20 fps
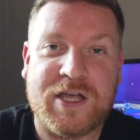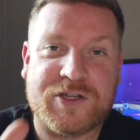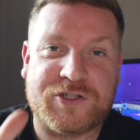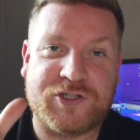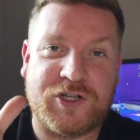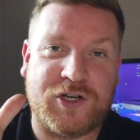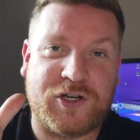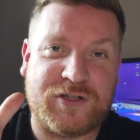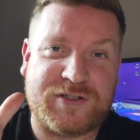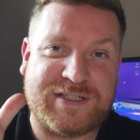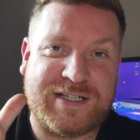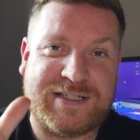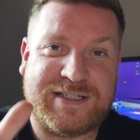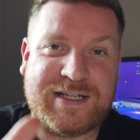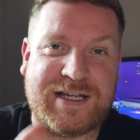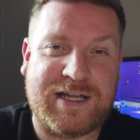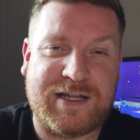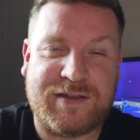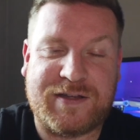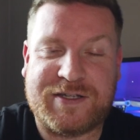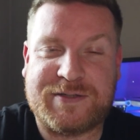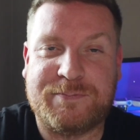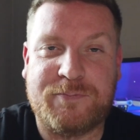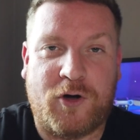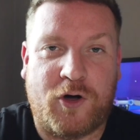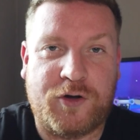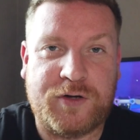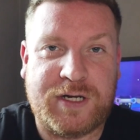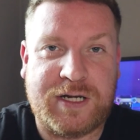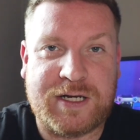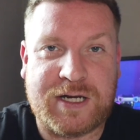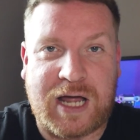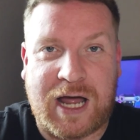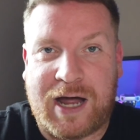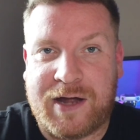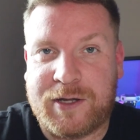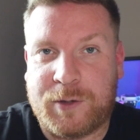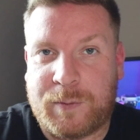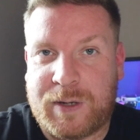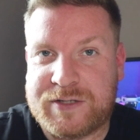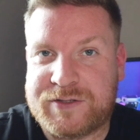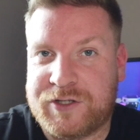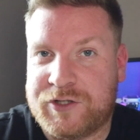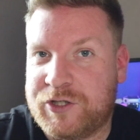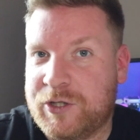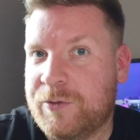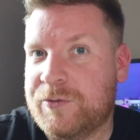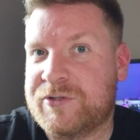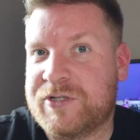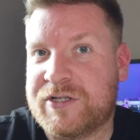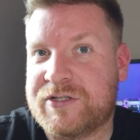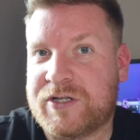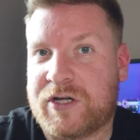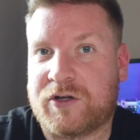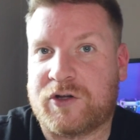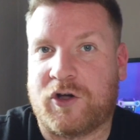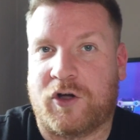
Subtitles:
So today, this morning, iOS users